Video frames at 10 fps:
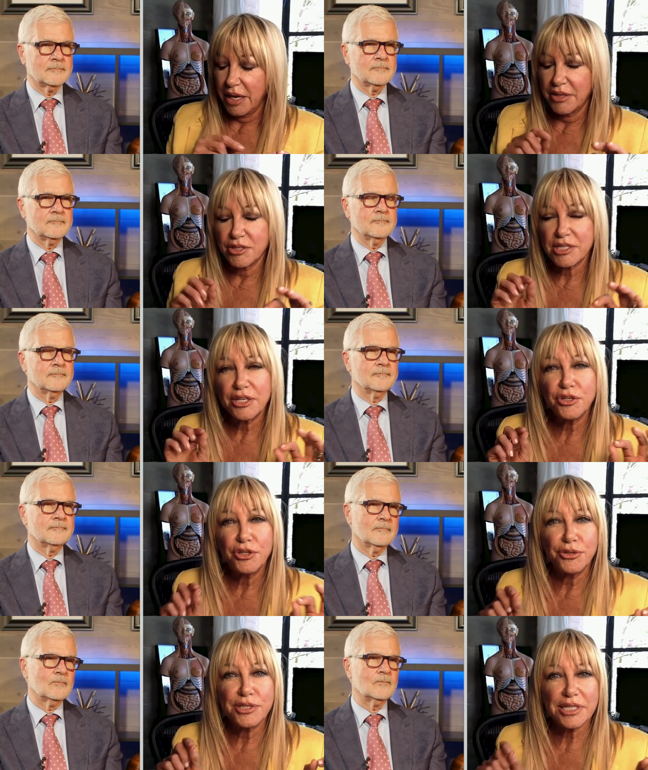Speaker 1: There's a
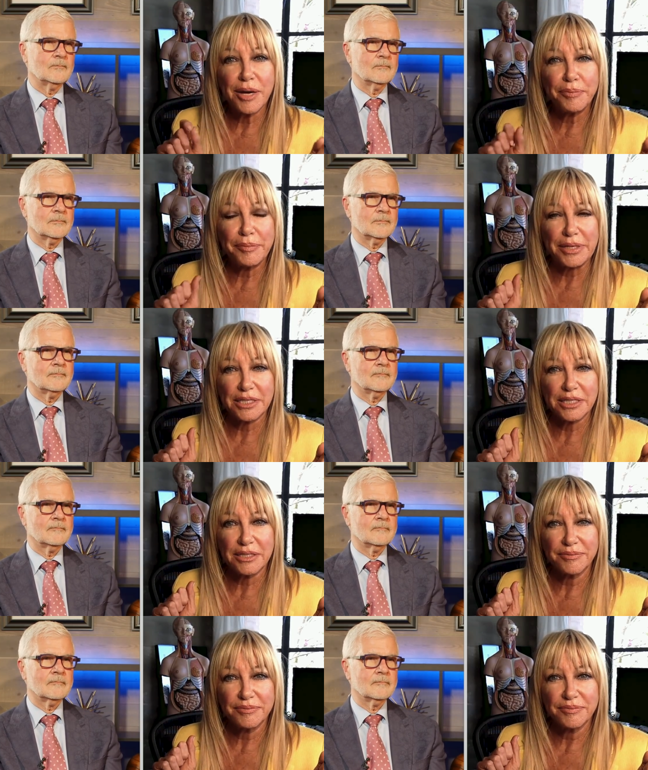new supplement
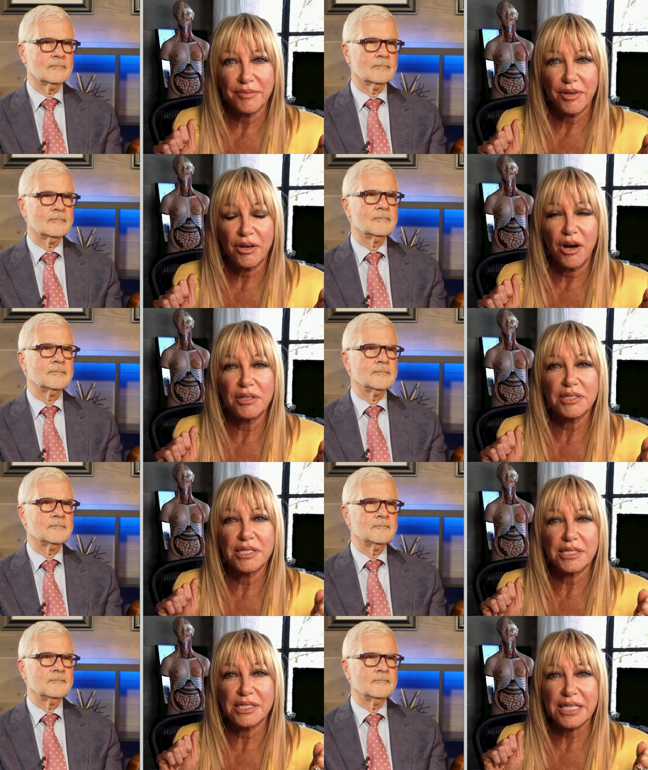called
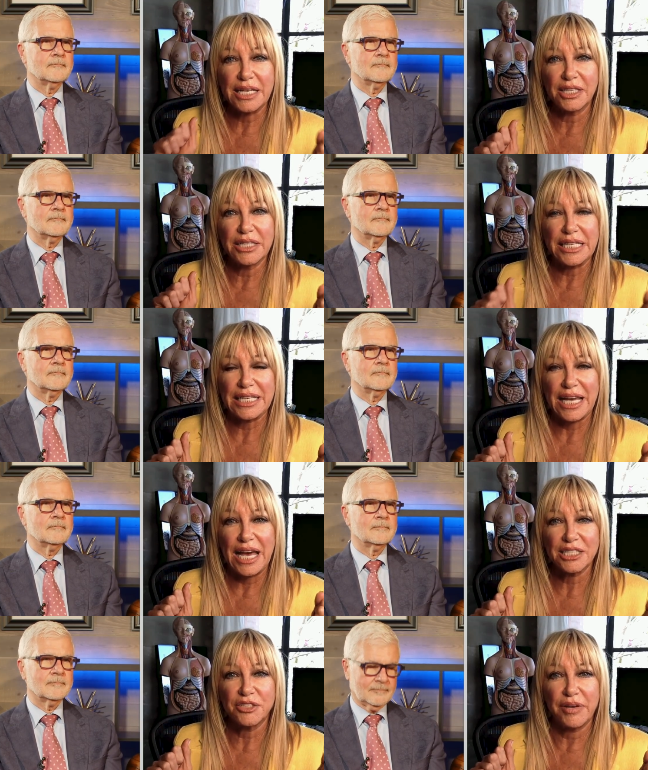senolytic
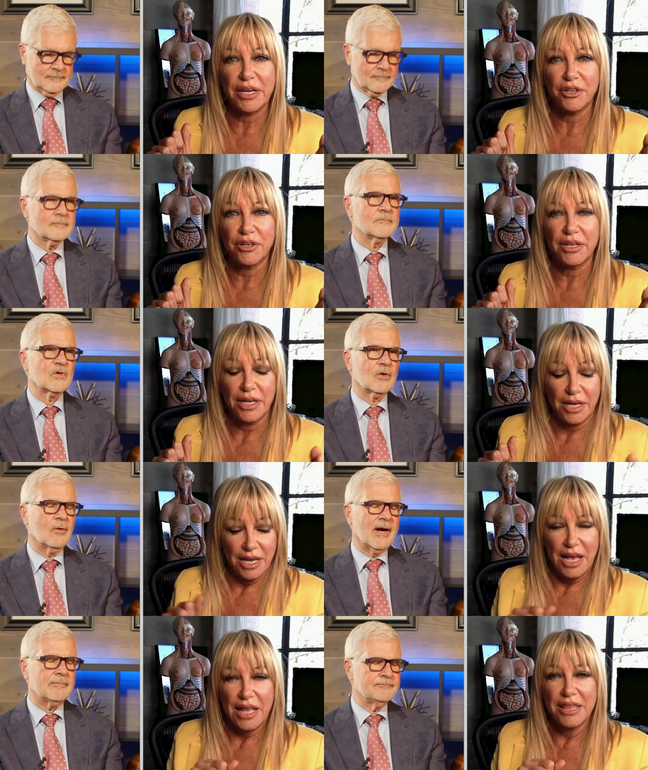activator.
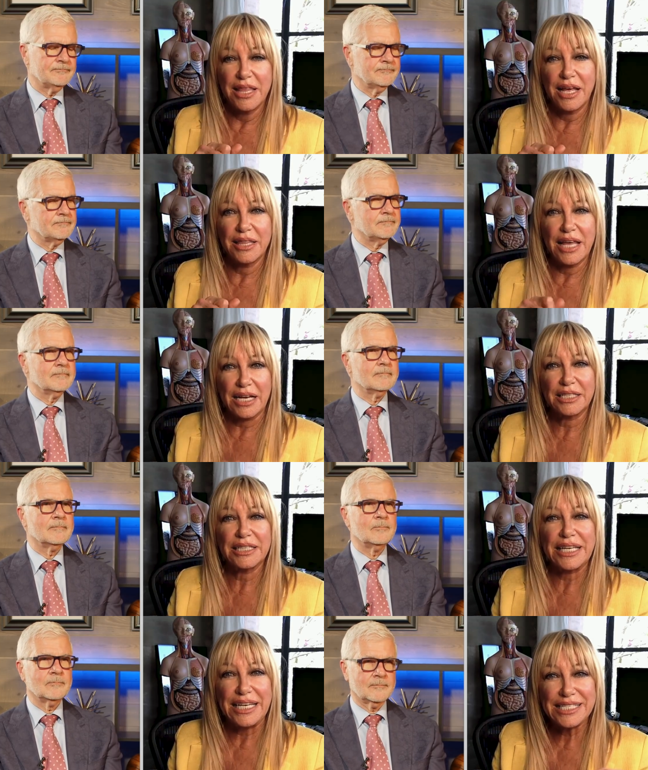Correct. That, that
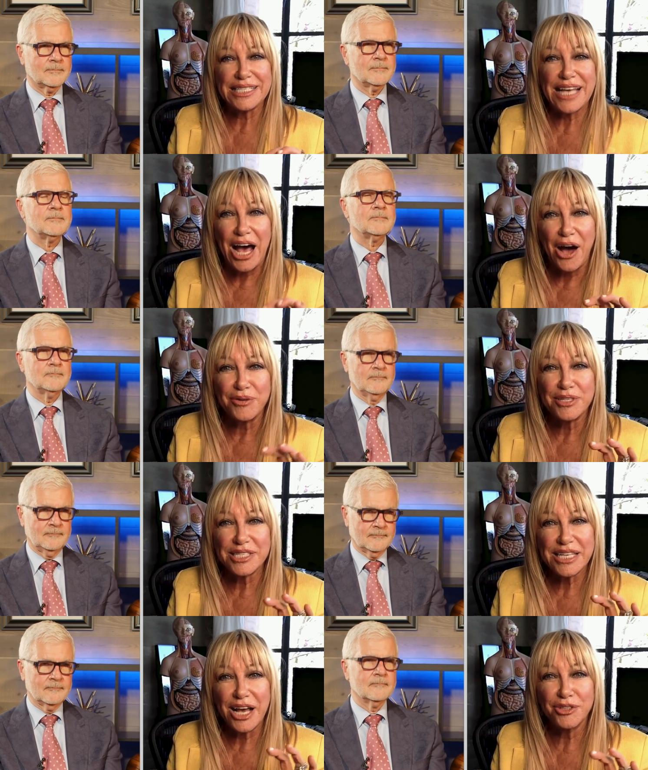cleans out
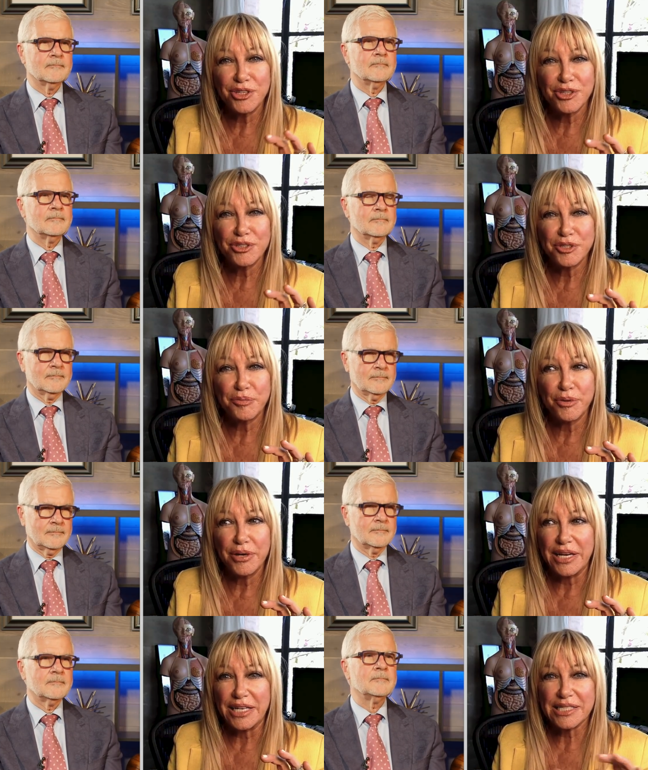cellular
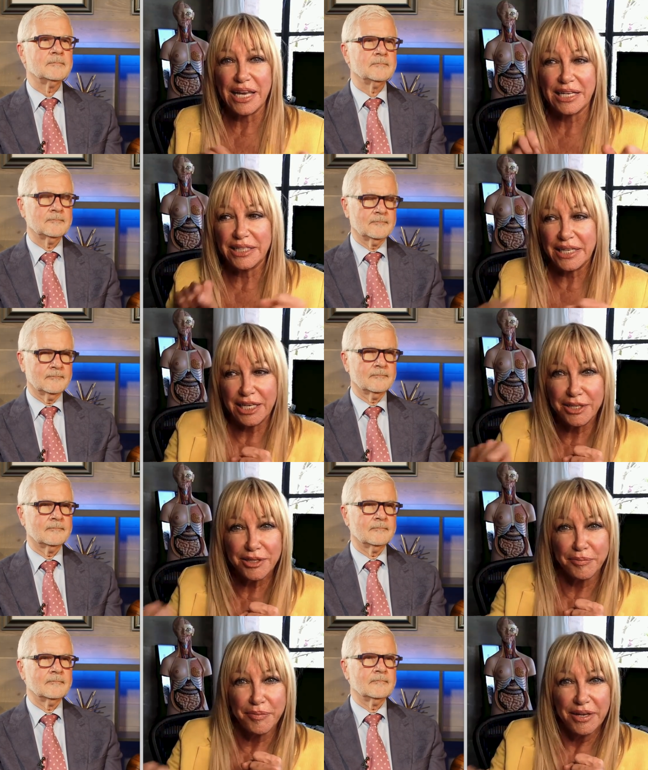debris. It's like cleaning
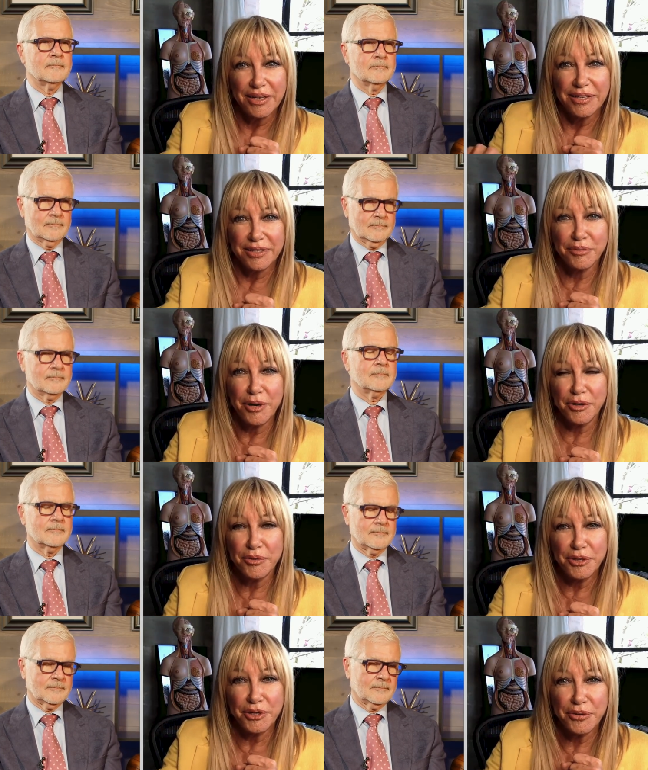the, the rotor
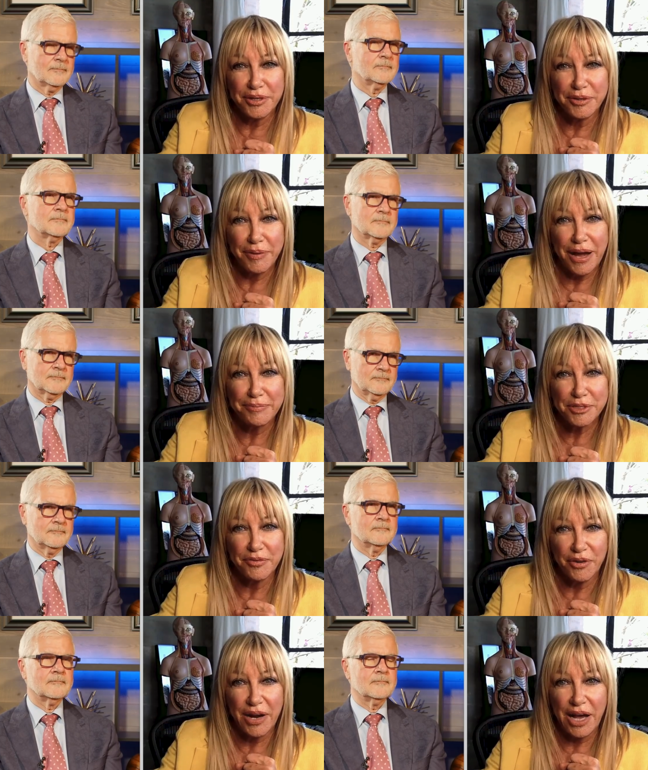rooter in the pipes
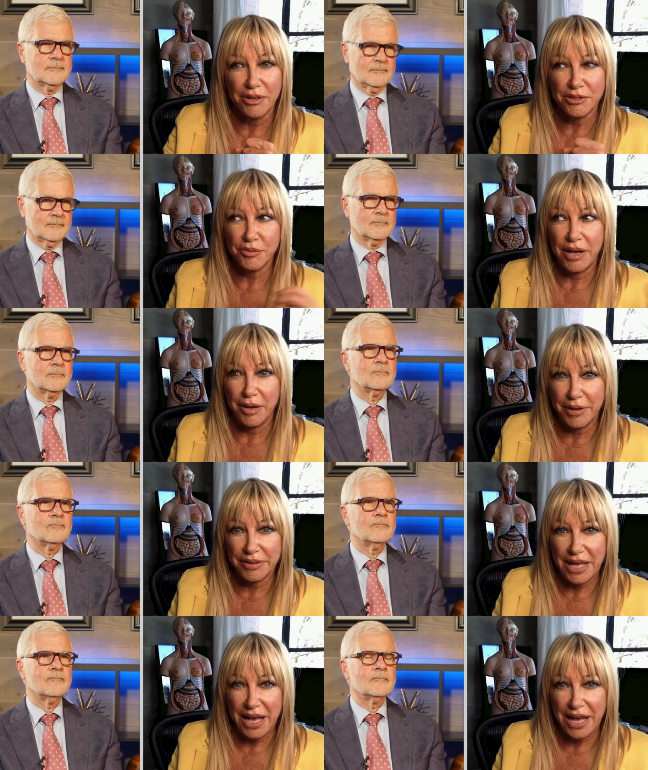of your house. Well, how
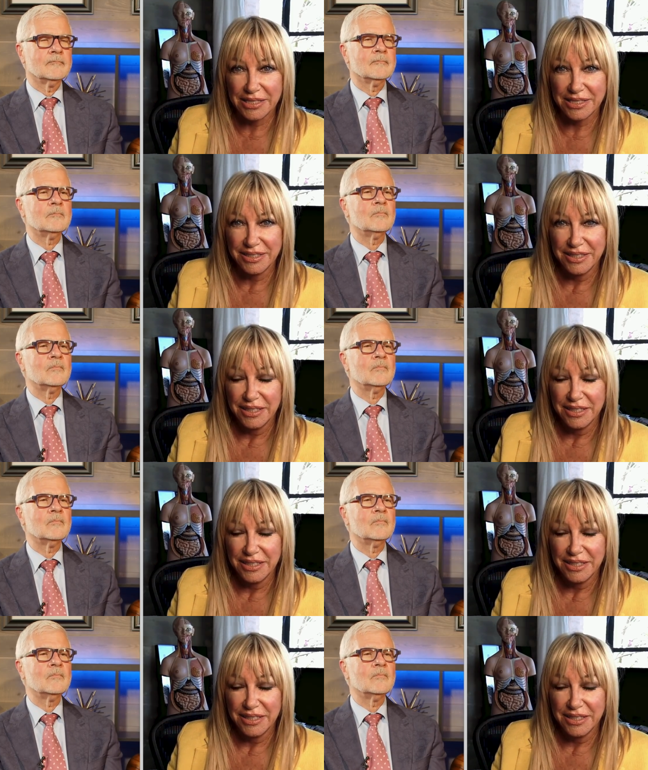about that?